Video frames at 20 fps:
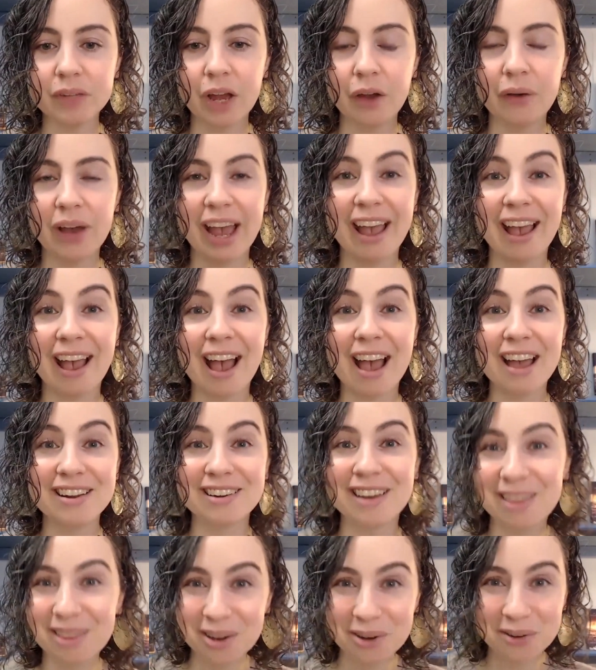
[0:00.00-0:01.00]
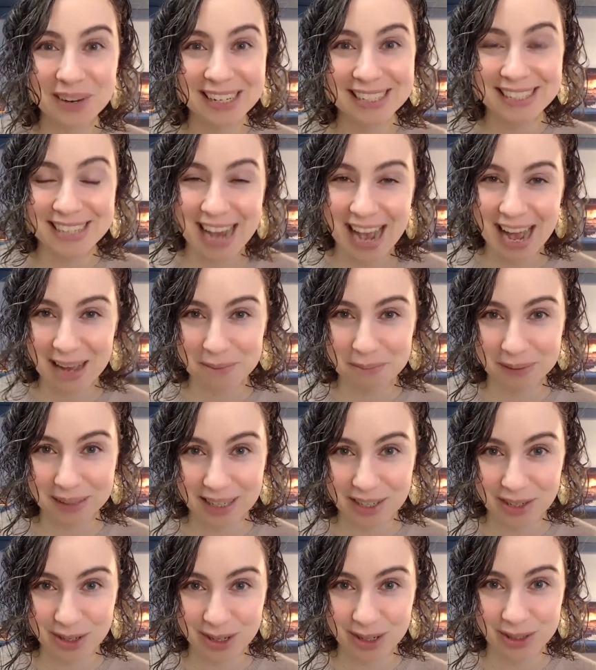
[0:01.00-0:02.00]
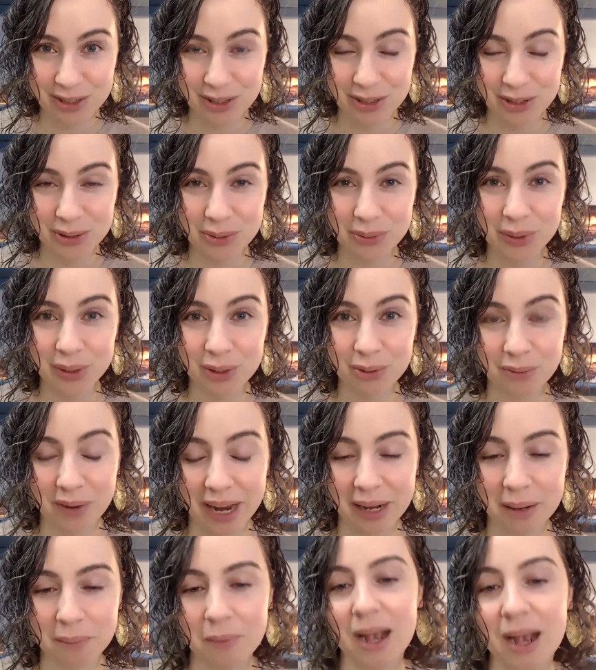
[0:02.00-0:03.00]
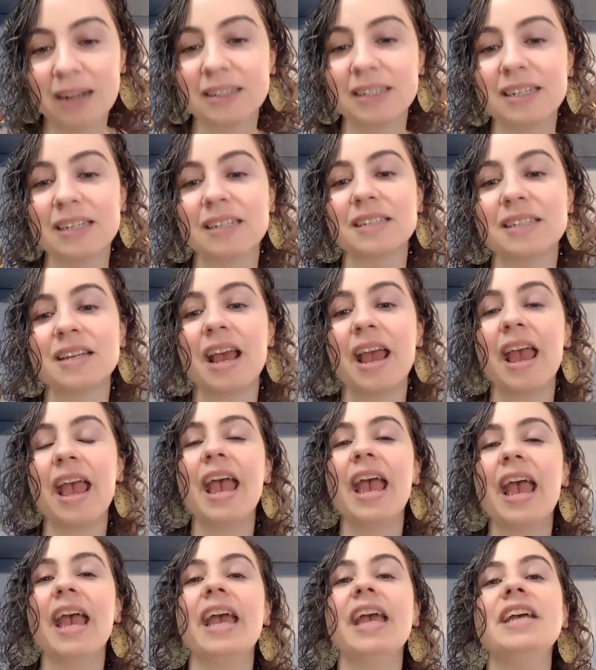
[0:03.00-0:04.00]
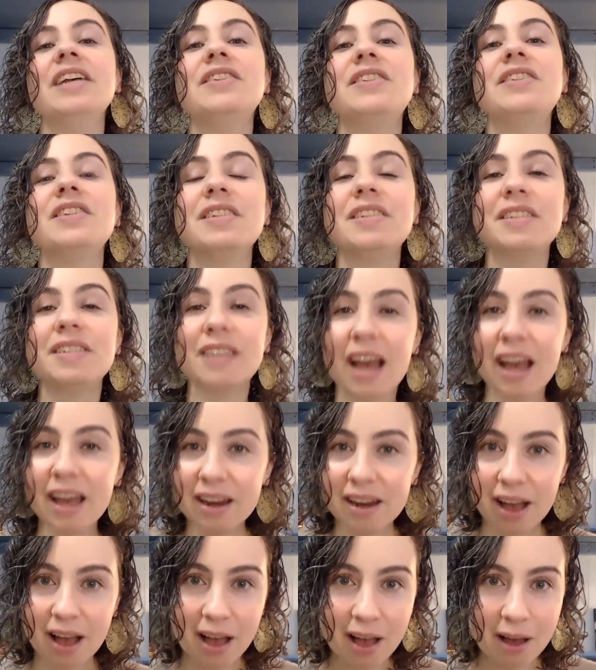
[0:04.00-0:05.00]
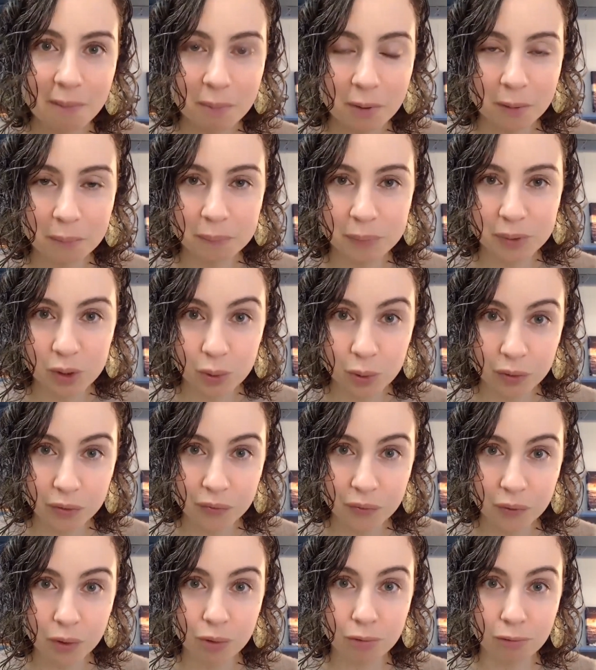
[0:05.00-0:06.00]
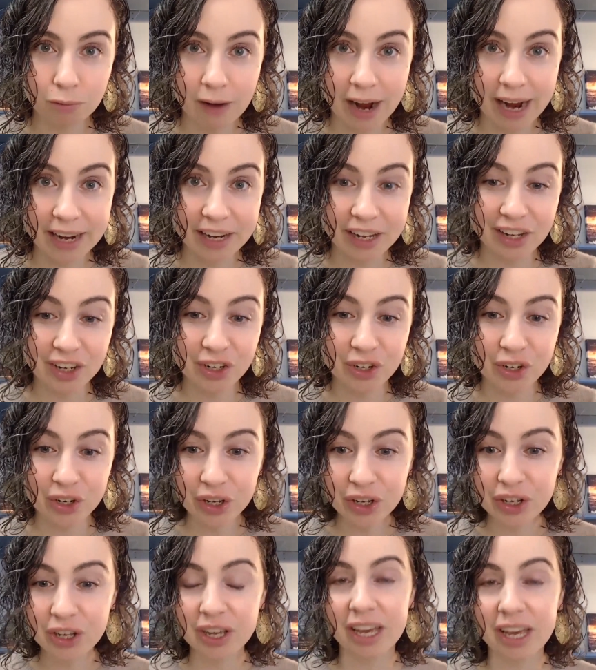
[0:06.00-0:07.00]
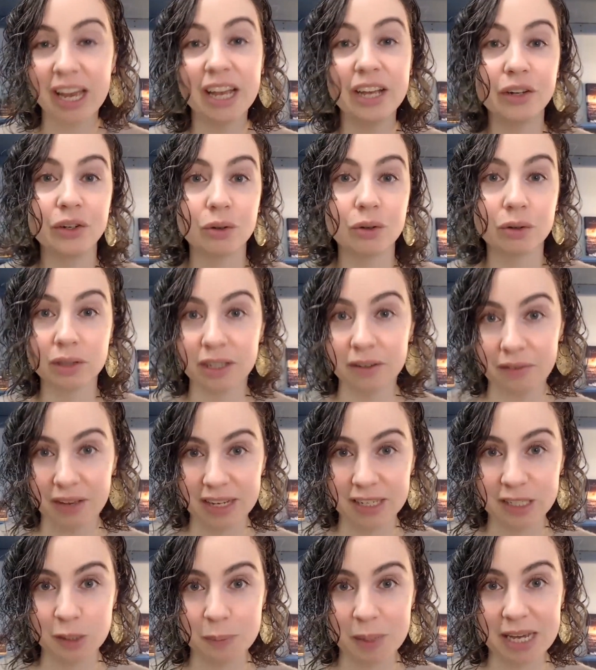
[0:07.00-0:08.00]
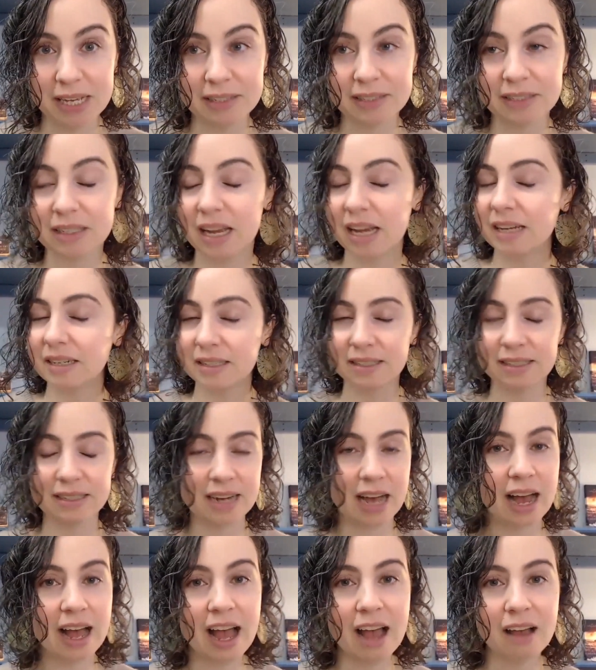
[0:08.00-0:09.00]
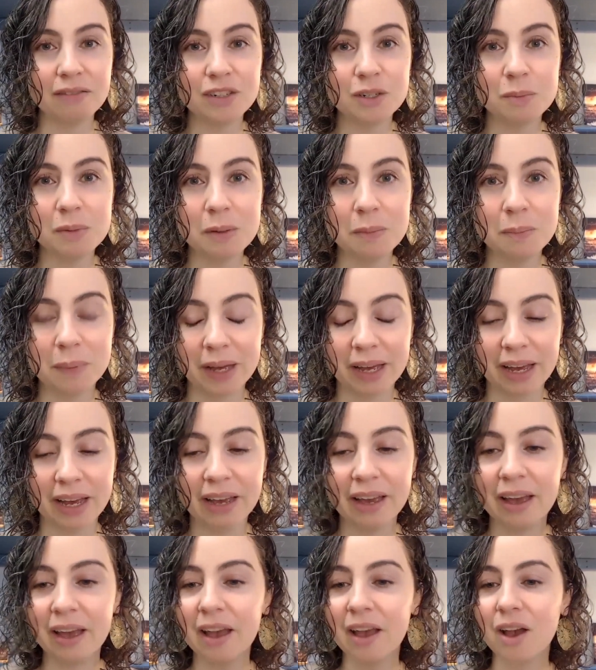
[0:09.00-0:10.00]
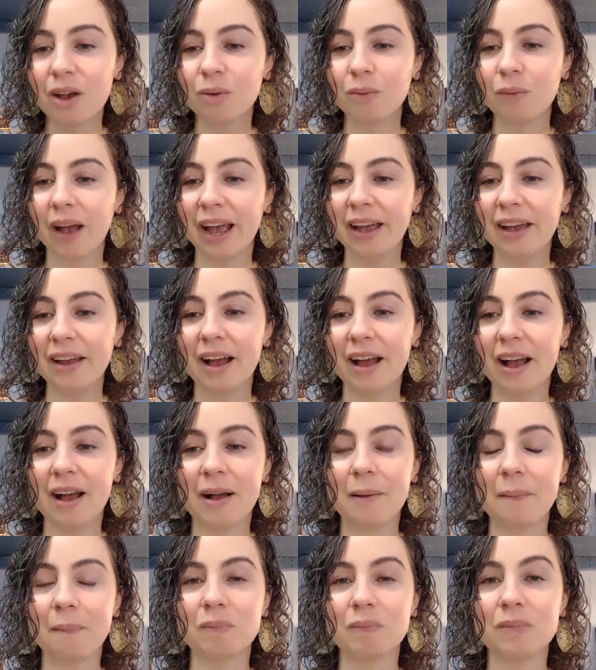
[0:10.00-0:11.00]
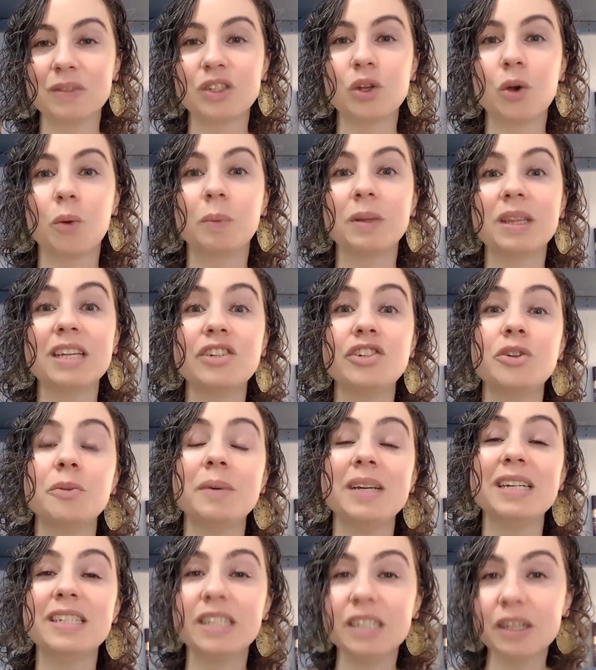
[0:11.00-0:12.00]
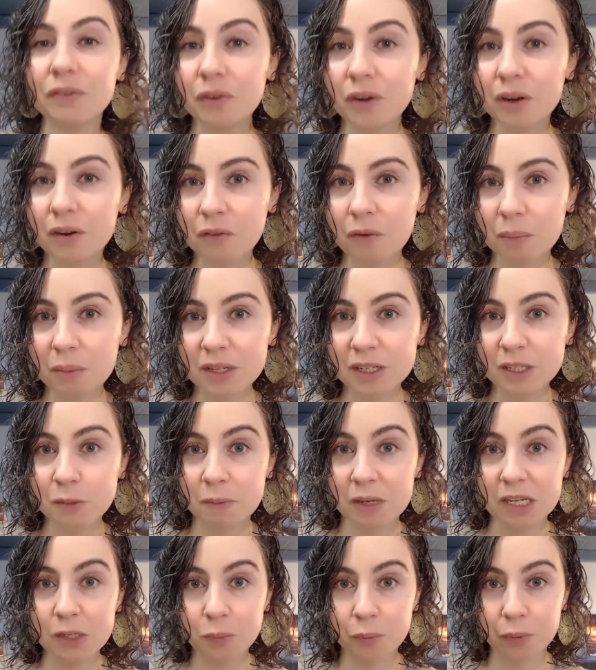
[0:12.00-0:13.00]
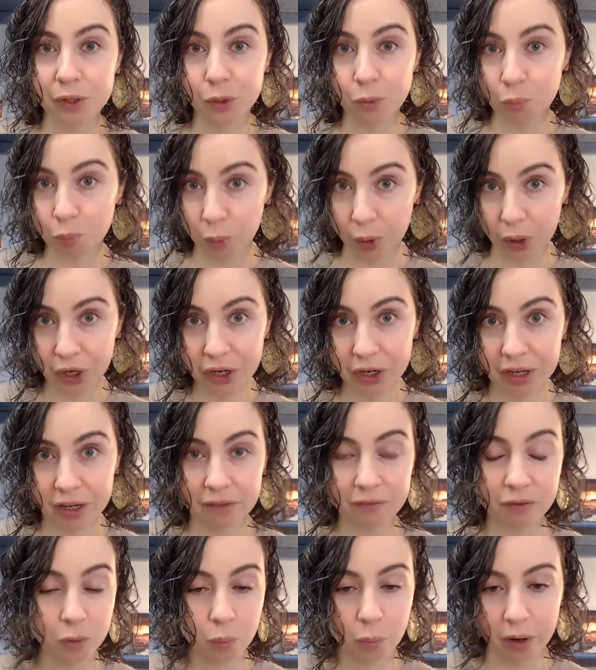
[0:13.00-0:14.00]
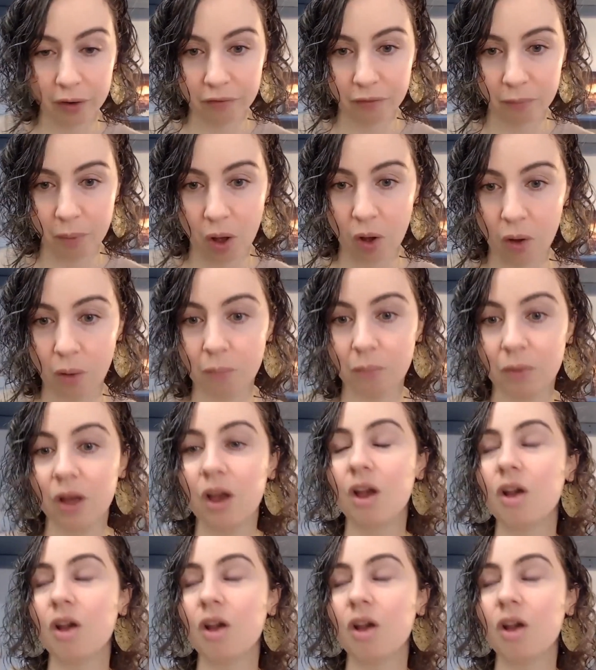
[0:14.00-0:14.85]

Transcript: Okay, another way to add pleasure to your writing practice is to set up a beautiful writing nook in your living space. It does not have to be big, right? But this should be different from the space where you work if you work from home,